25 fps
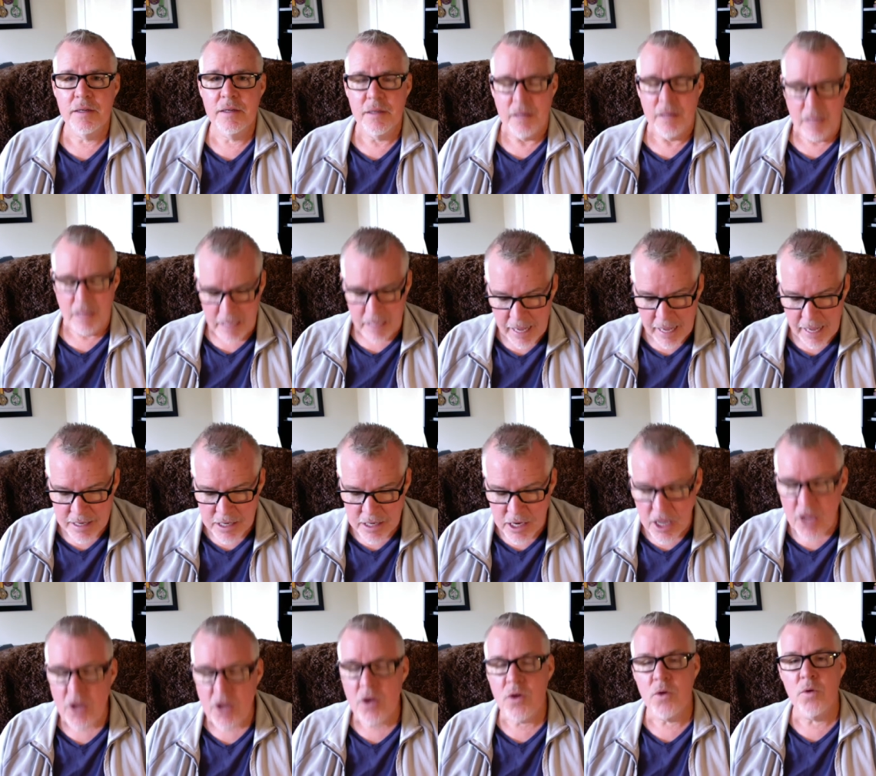And I
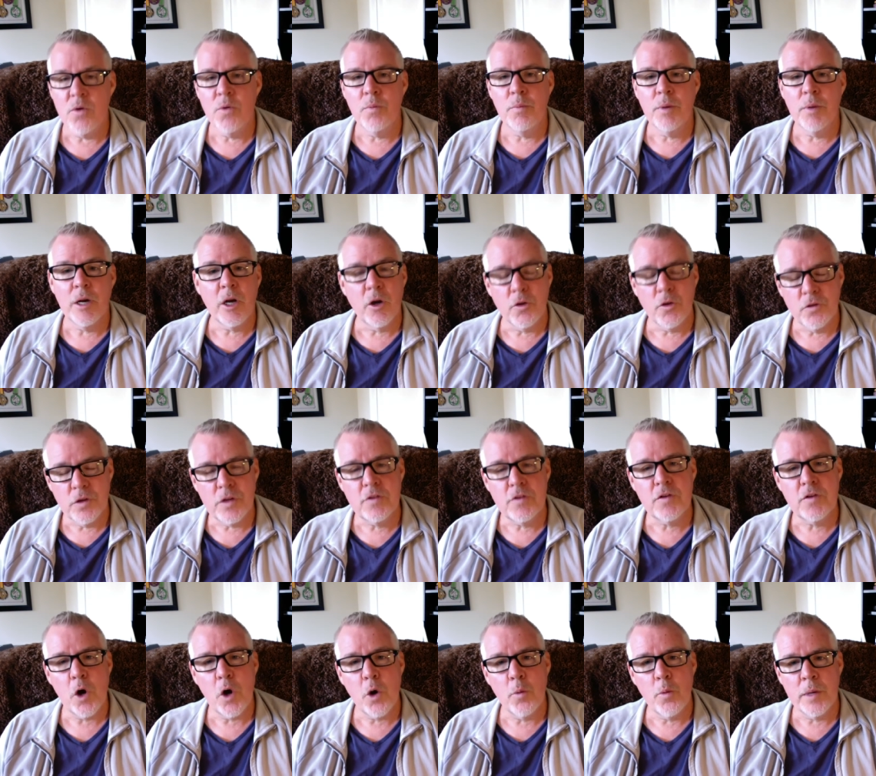know because he's
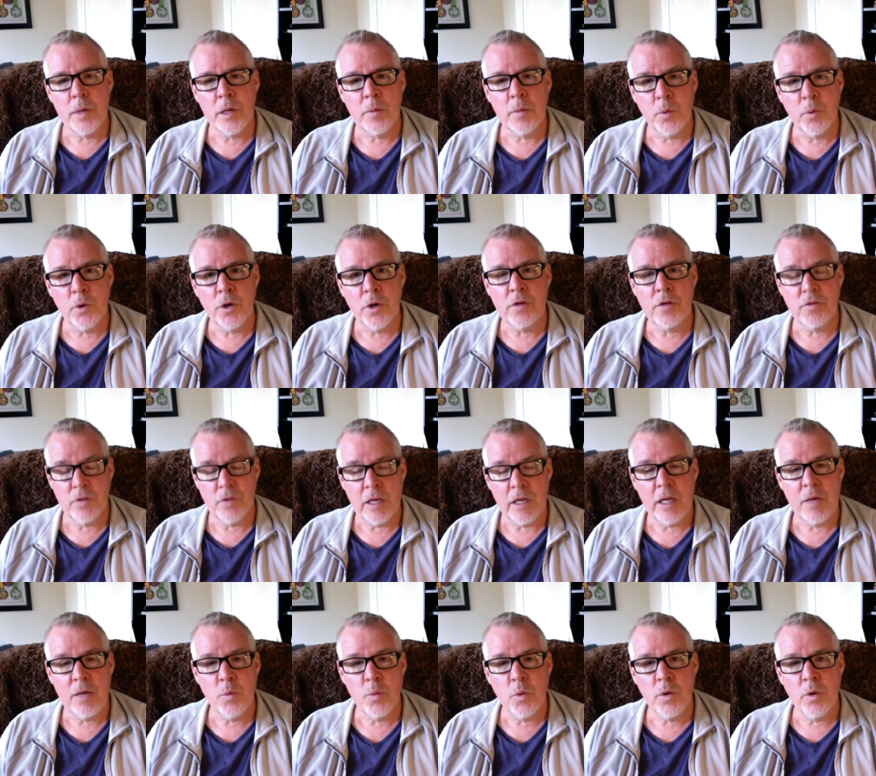called me to preach that
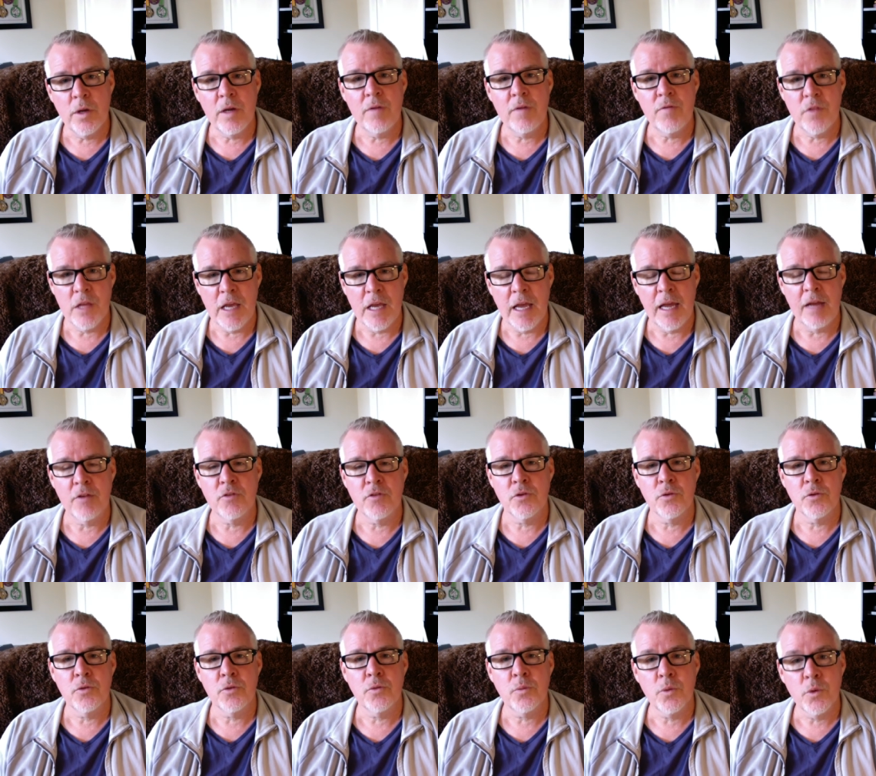he will give the answer
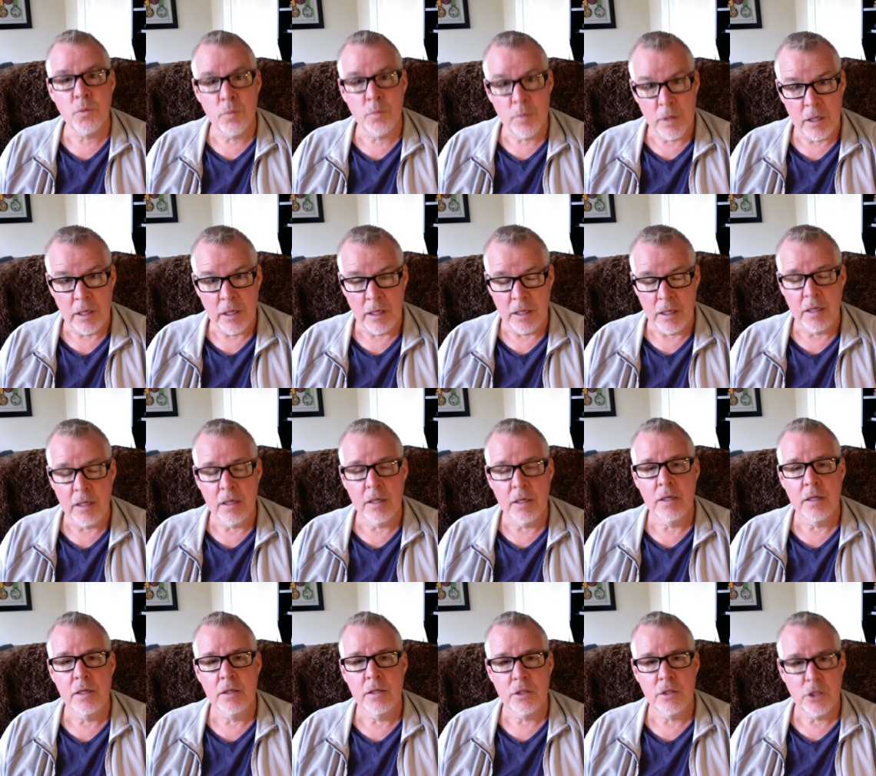through me
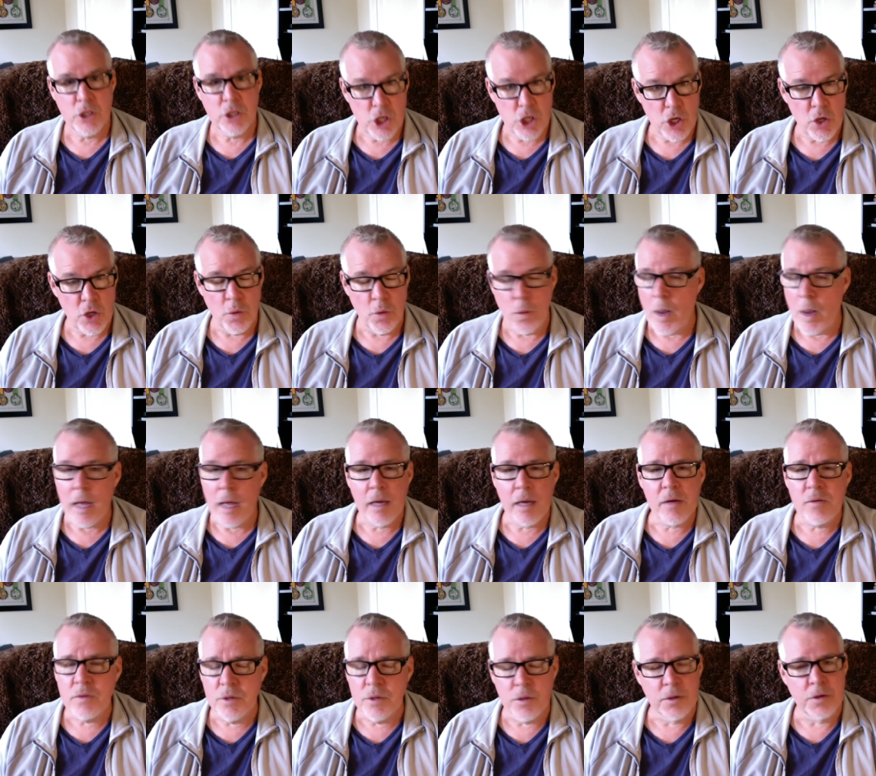to you. I
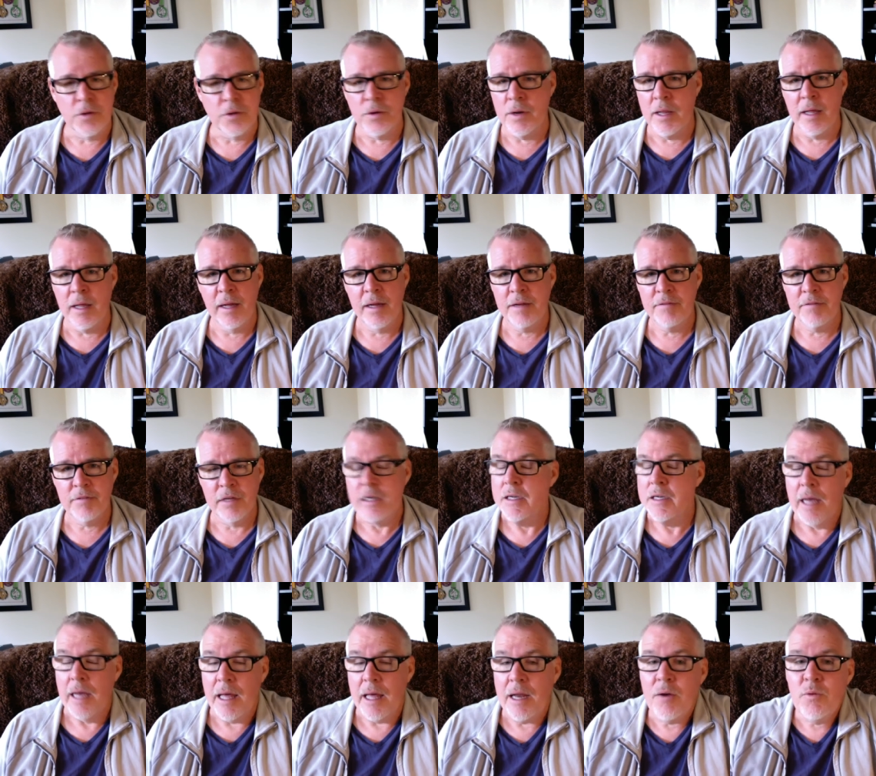don't know your life.
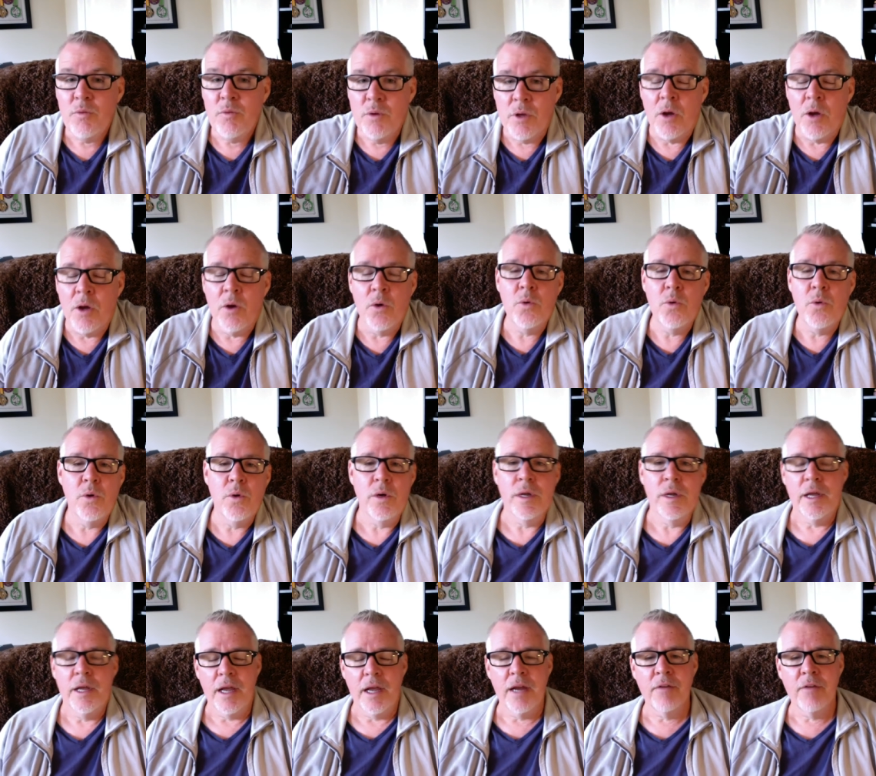I don't know
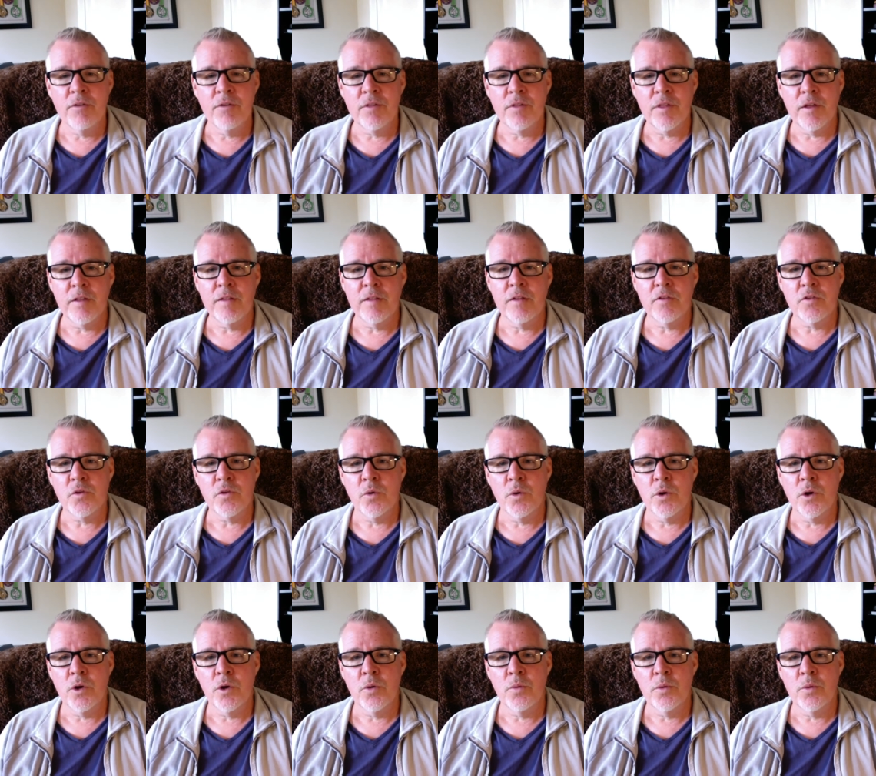everything that's
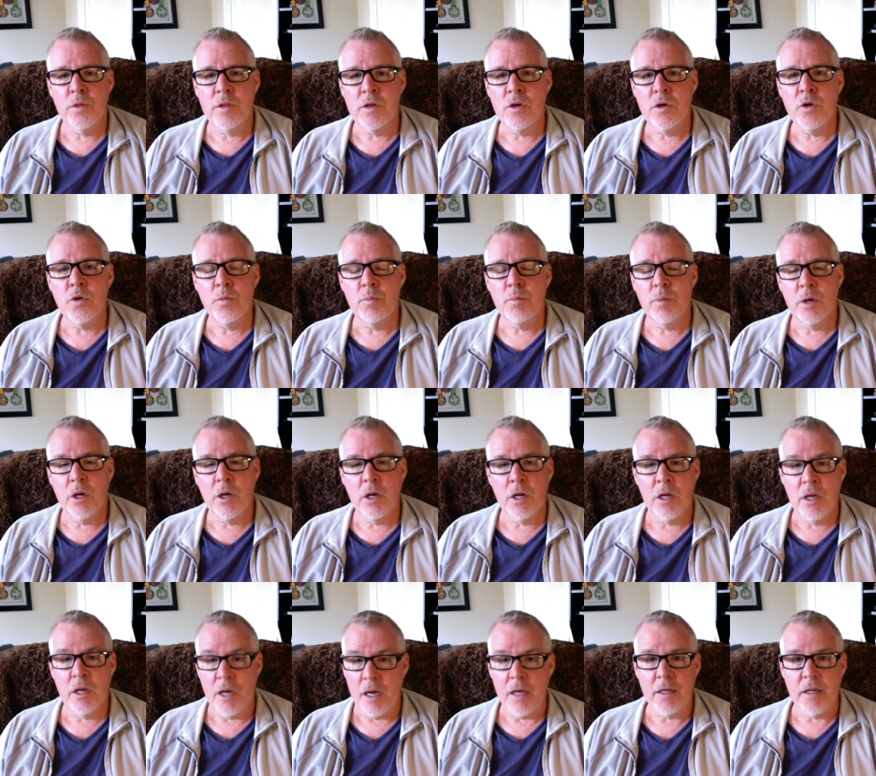going on with you, but
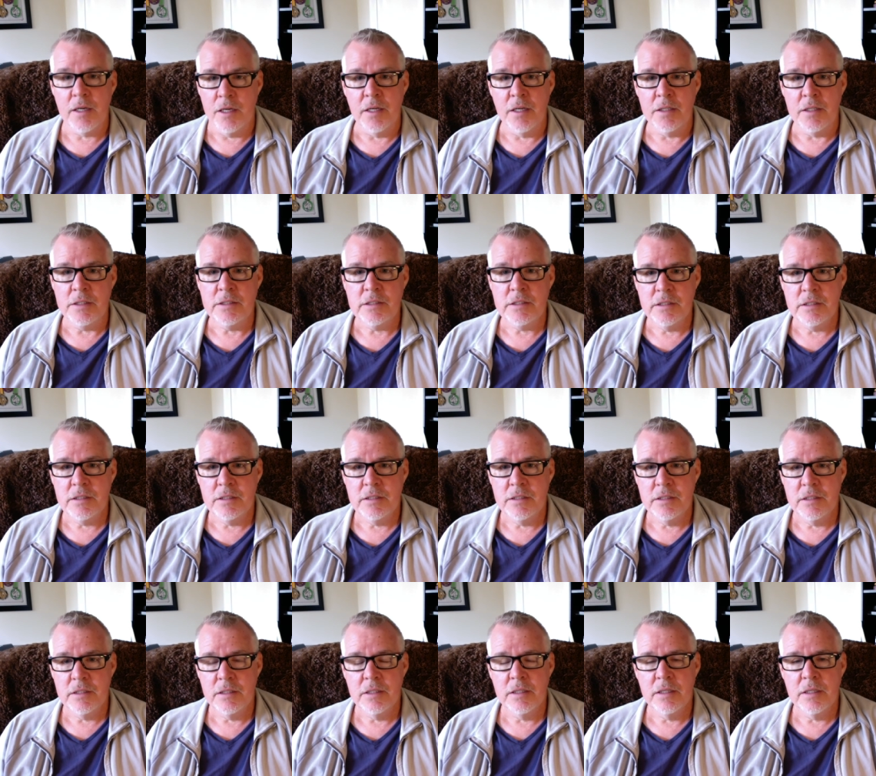God does.
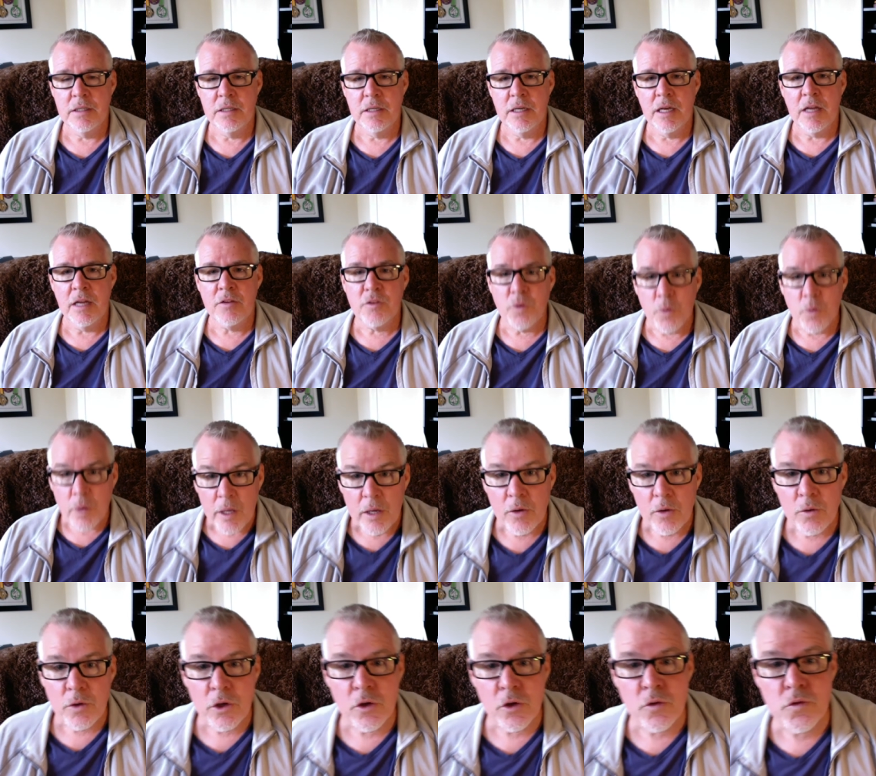And so
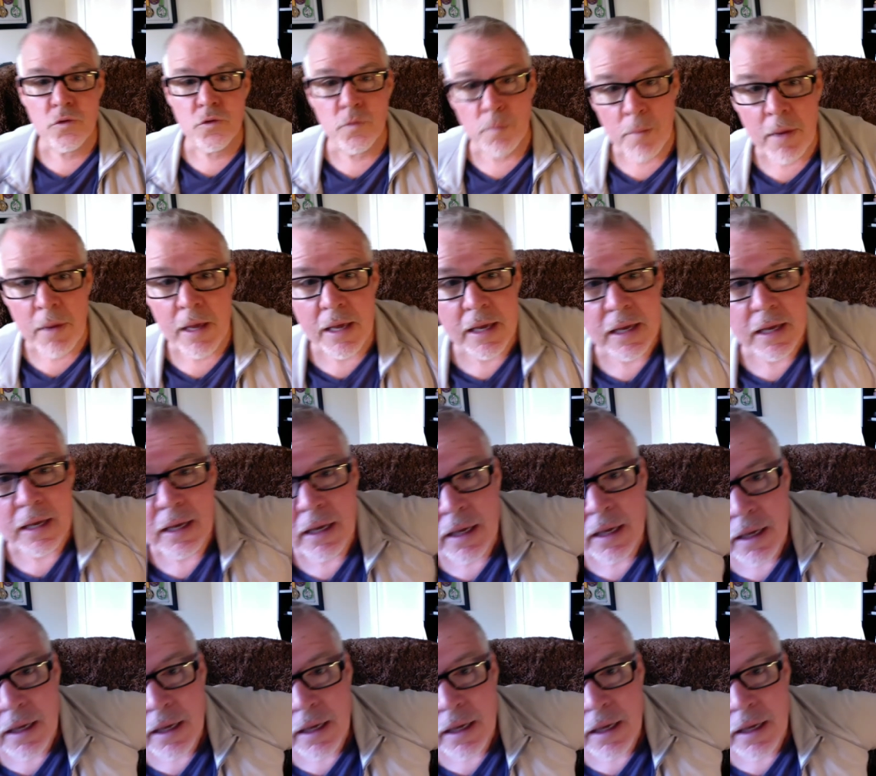he'll use me.